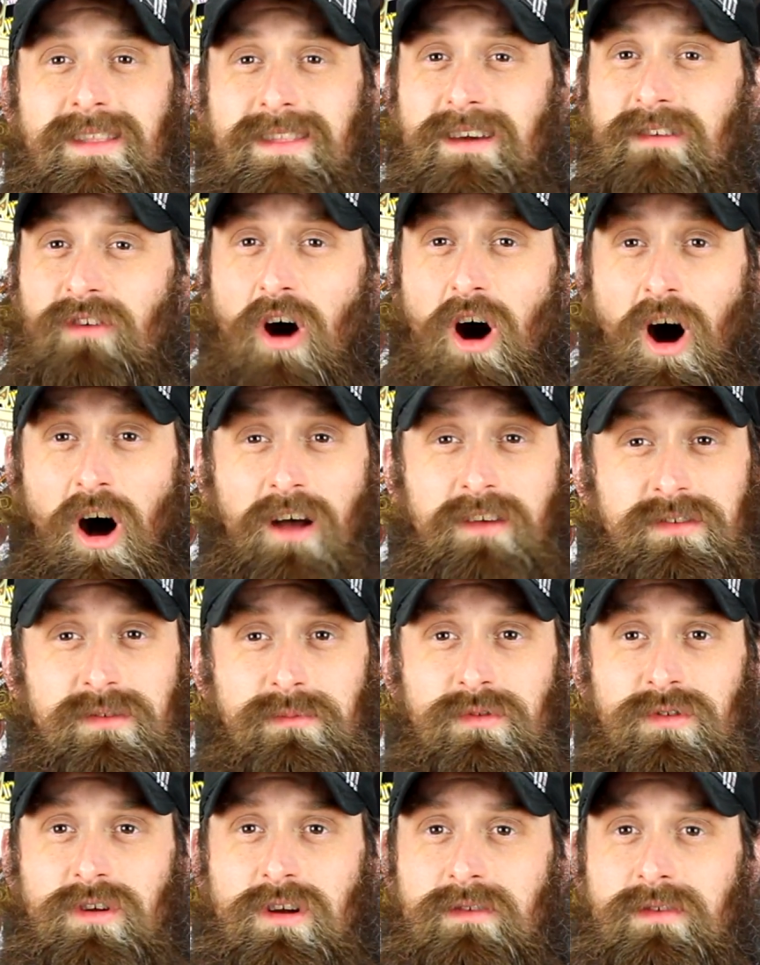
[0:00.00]
They have
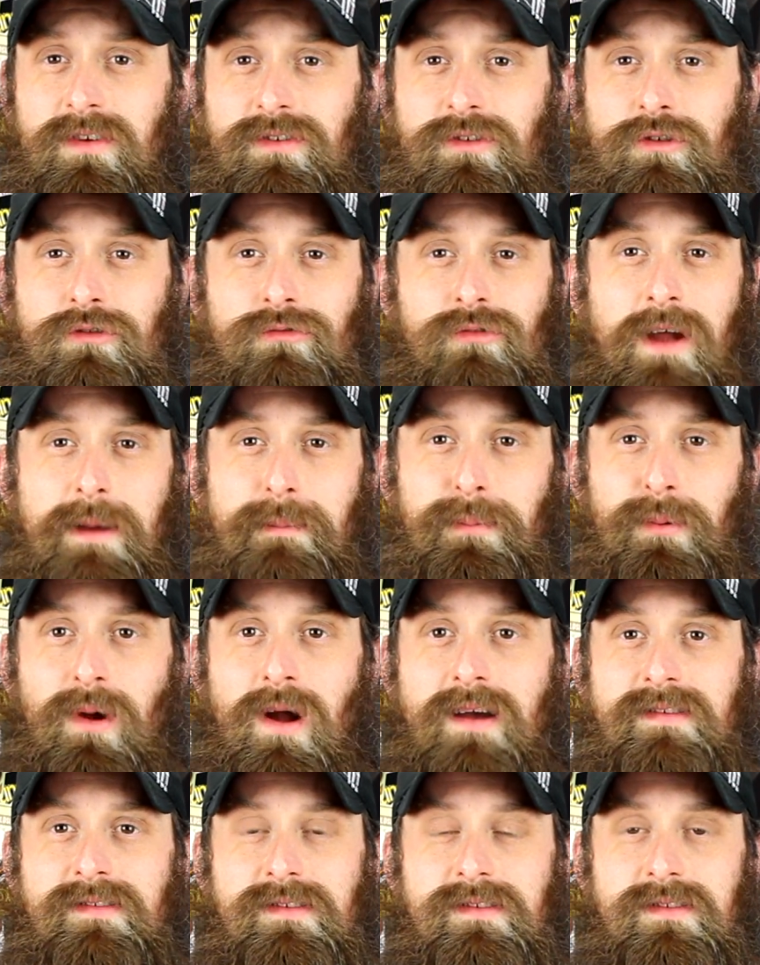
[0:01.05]
awesome service, great
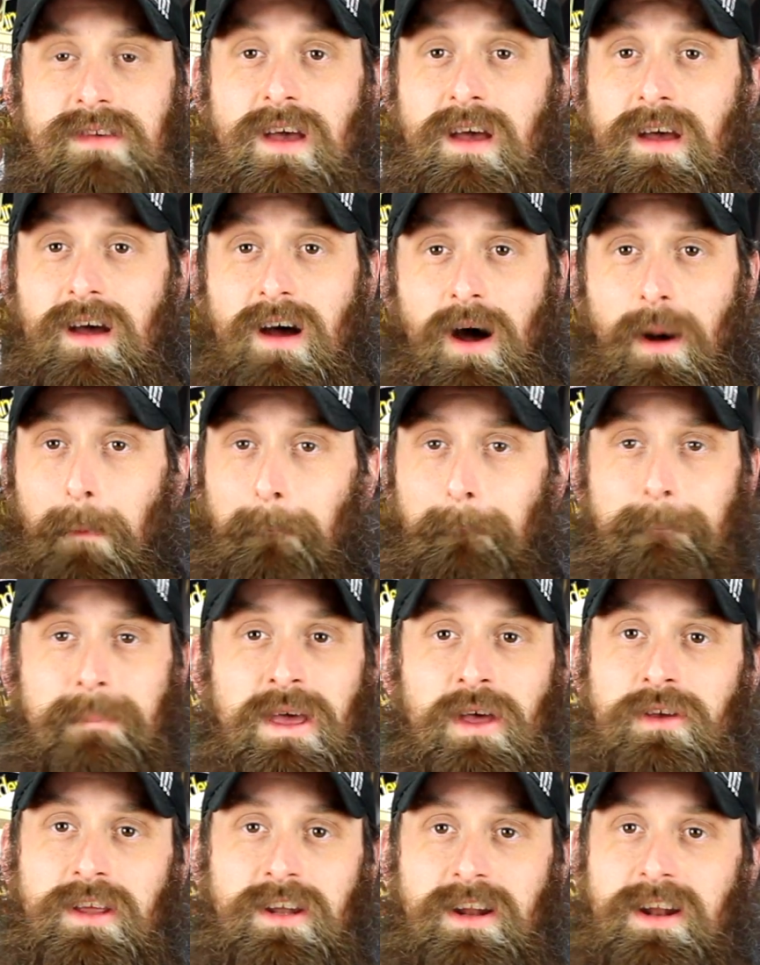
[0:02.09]
prices, a
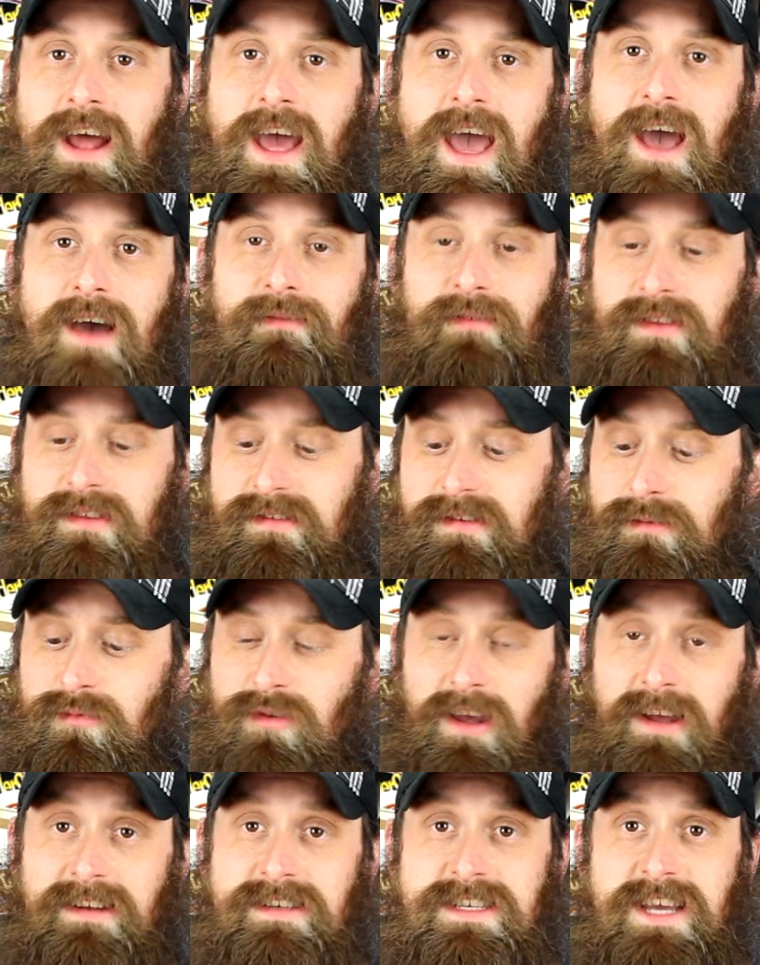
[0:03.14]
million and a half, it
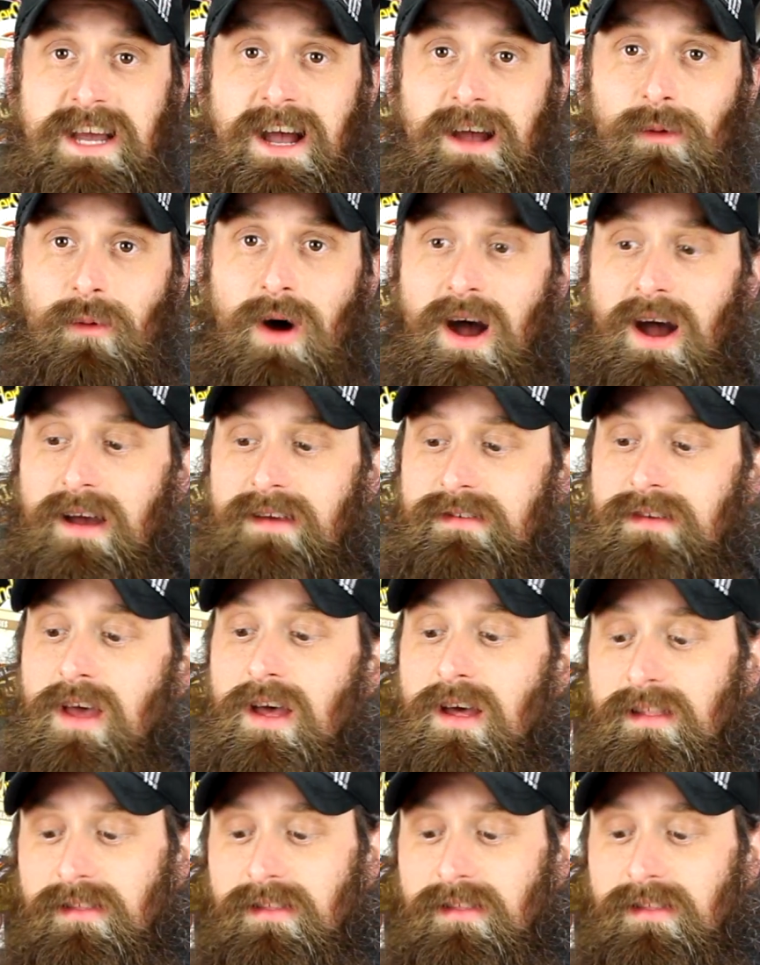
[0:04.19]
seems like, DIYs.